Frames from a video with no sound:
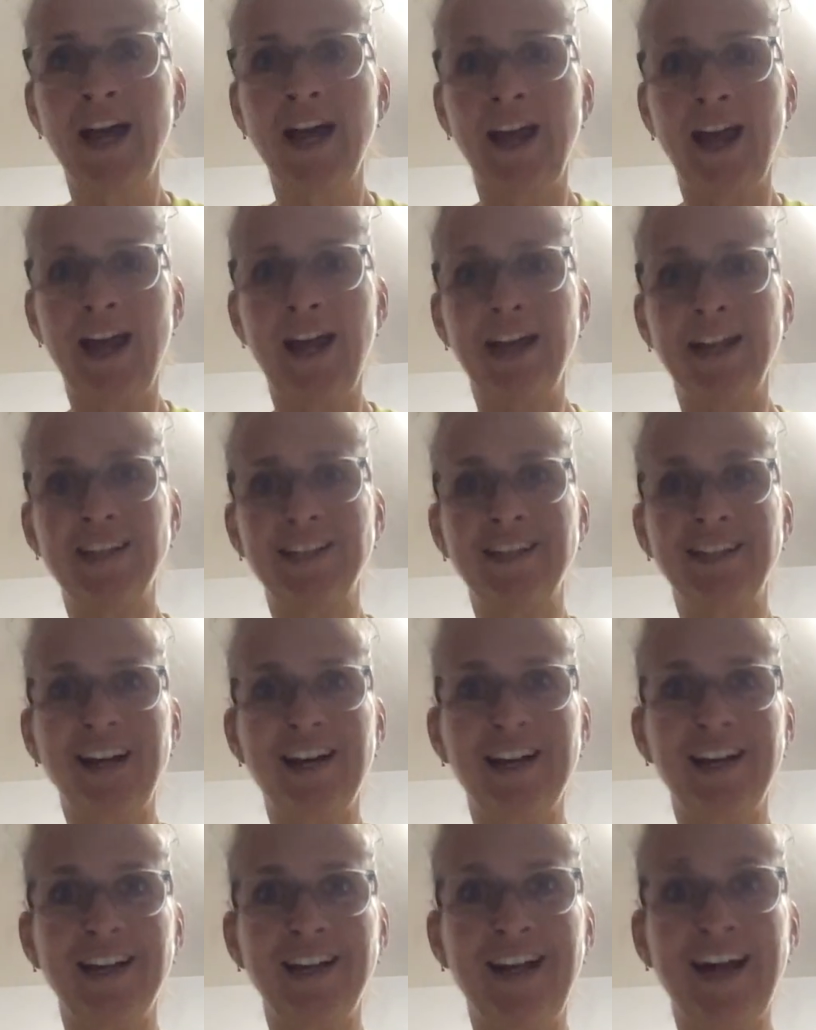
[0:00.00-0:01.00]
And
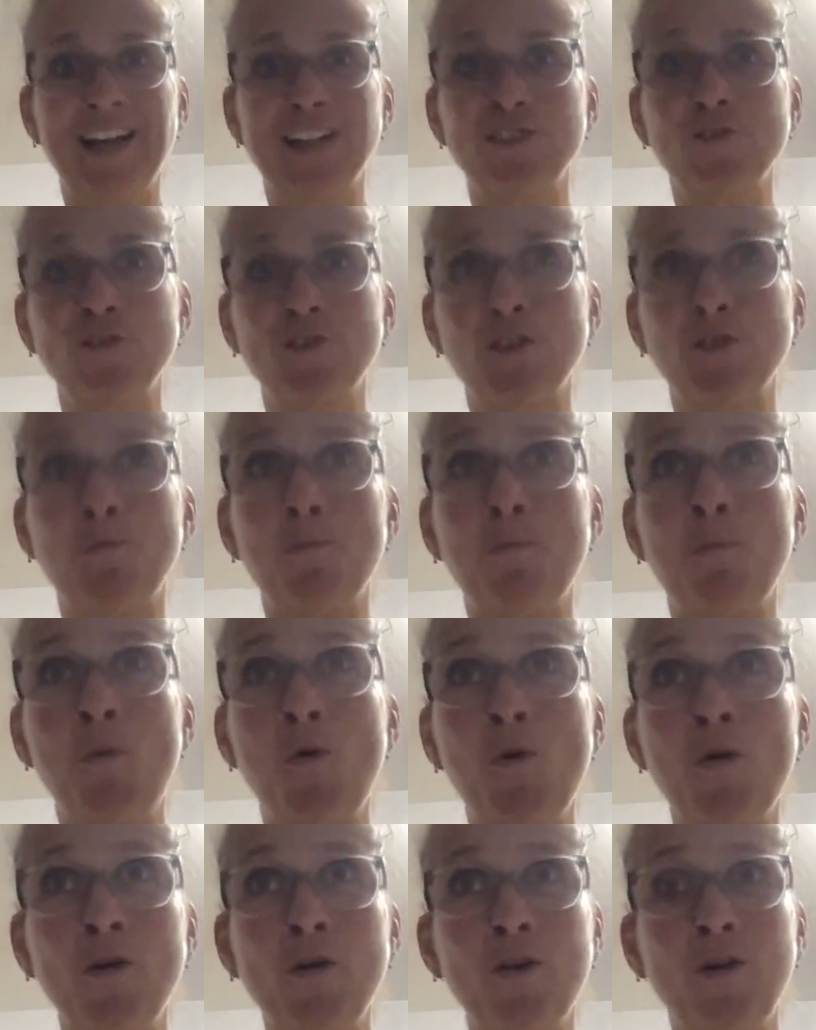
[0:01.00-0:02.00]
yeah, so
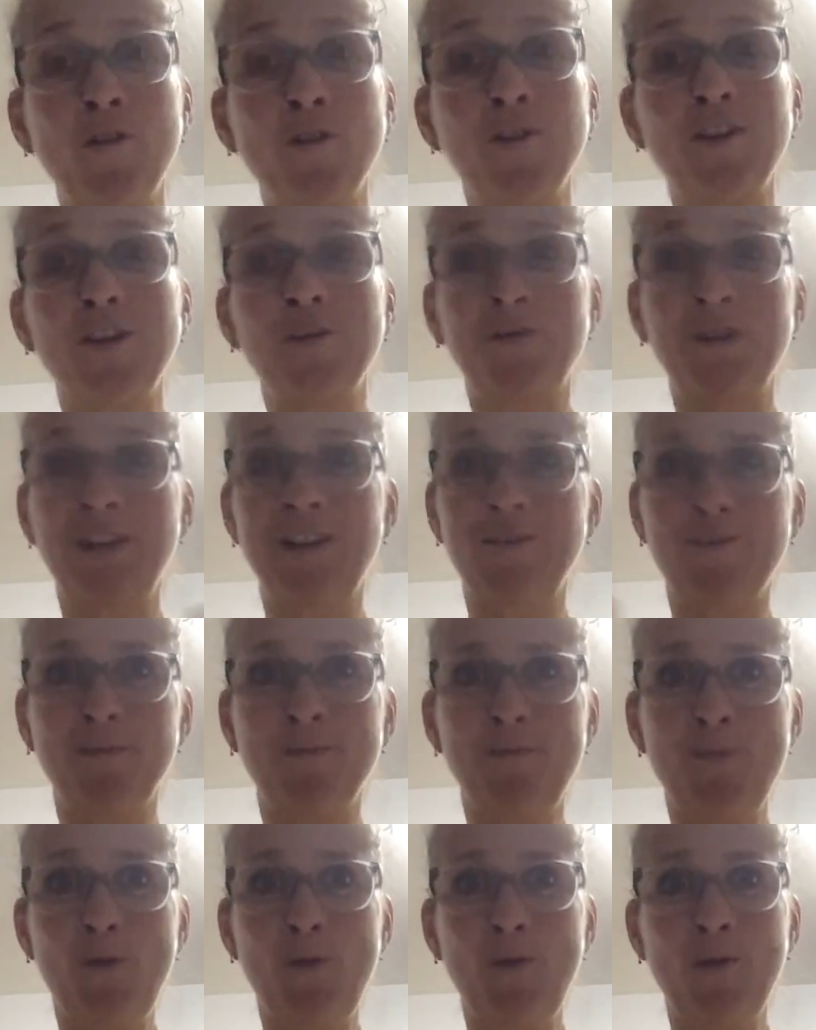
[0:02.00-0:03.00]
tomorrow there'll be even
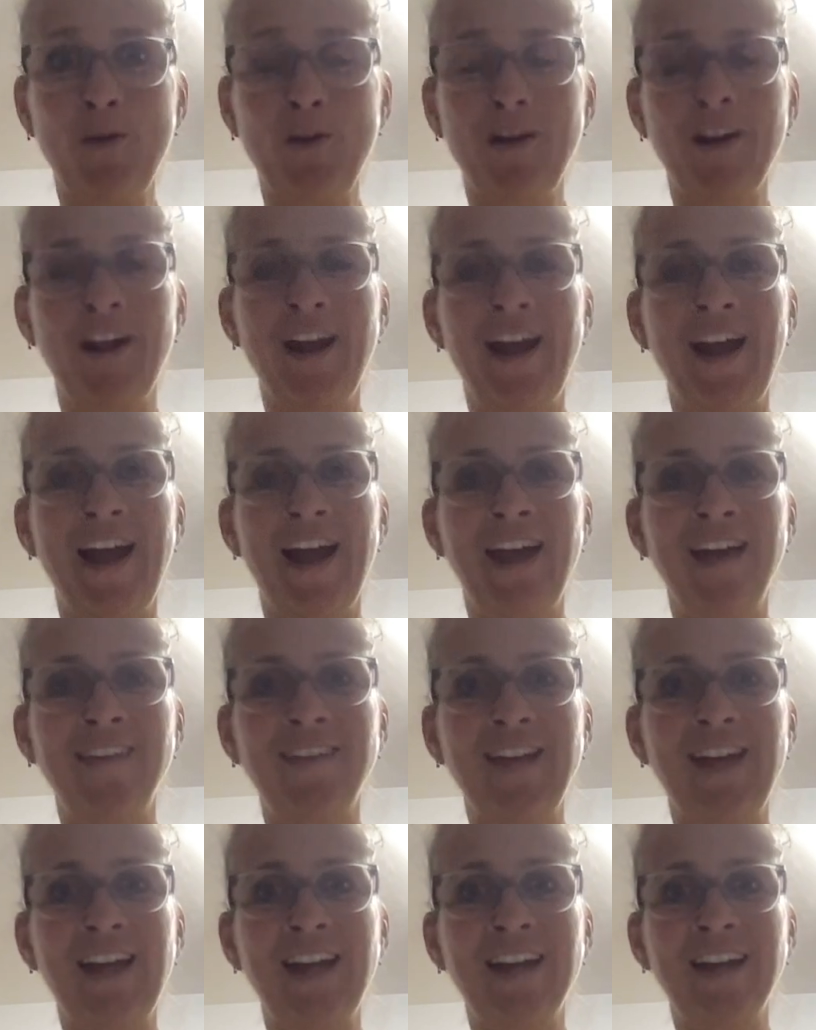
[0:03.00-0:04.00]
more. And
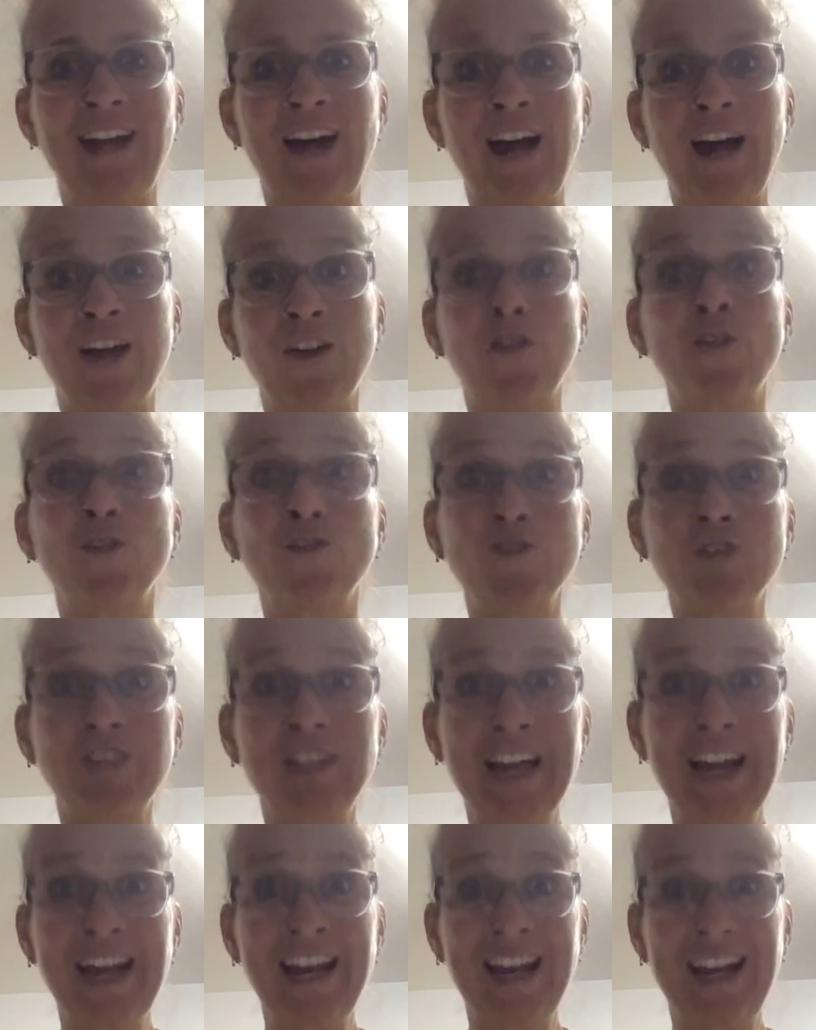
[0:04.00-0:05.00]
then
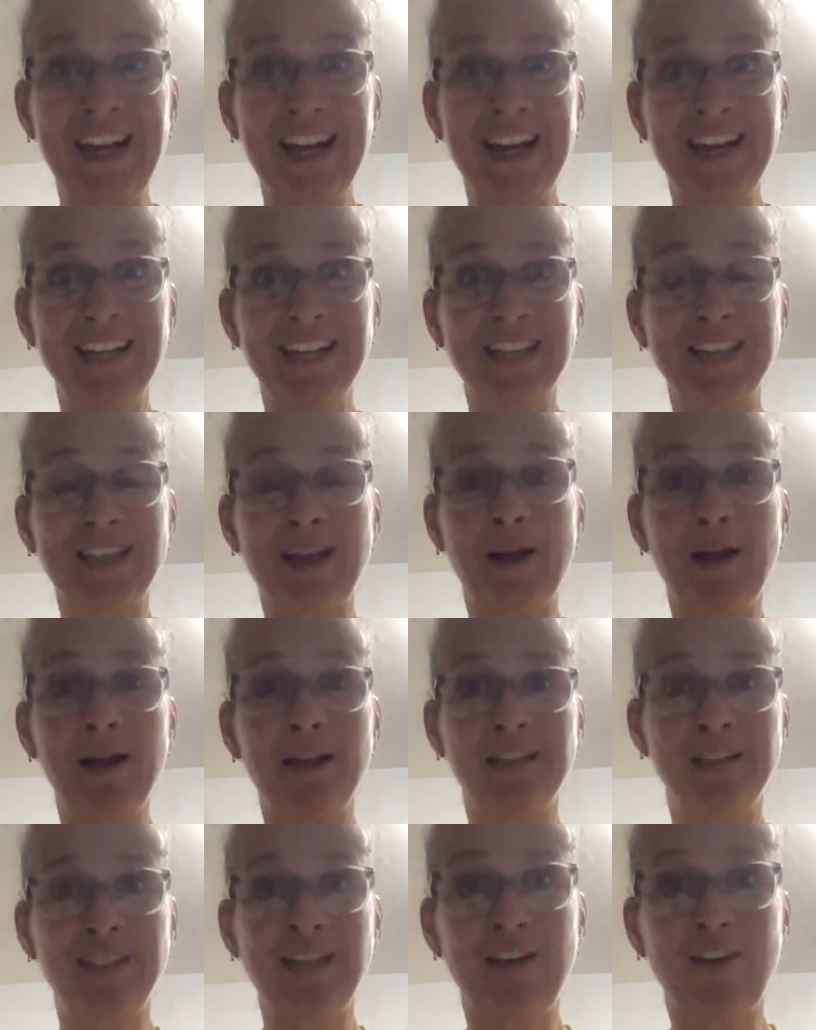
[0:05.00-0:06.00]
Thursday is
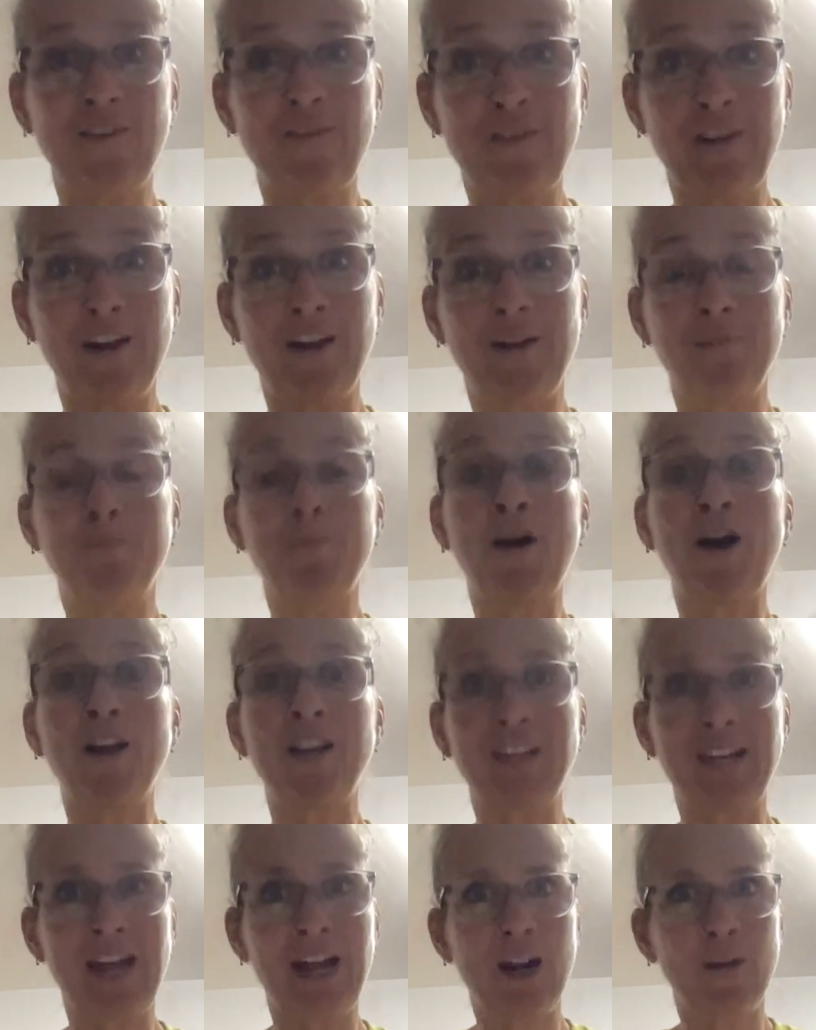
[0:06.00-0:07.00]
self body
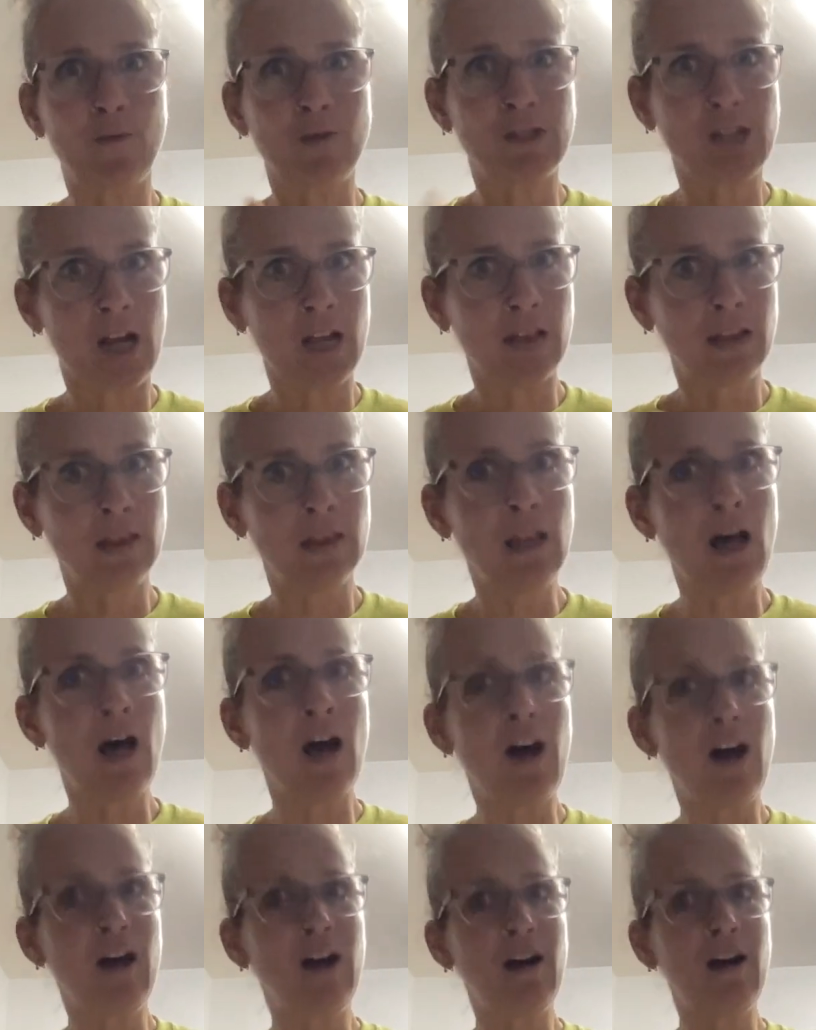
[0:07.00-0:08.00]
care, which I
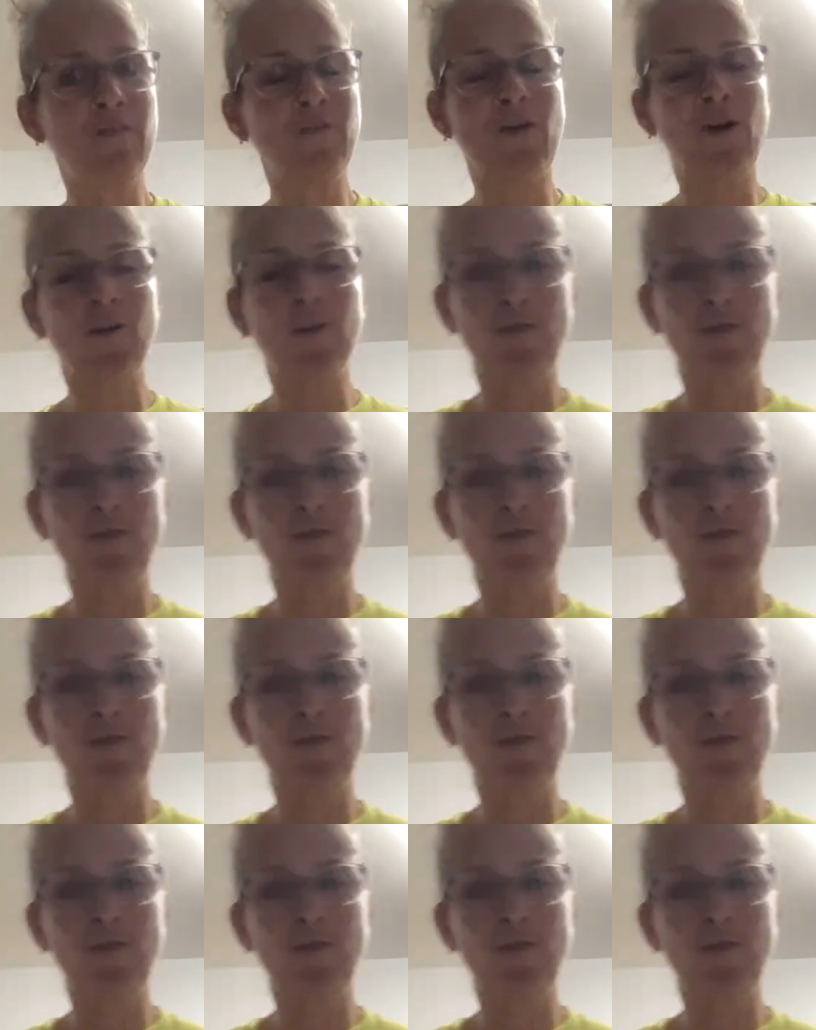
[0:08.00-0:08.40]
love all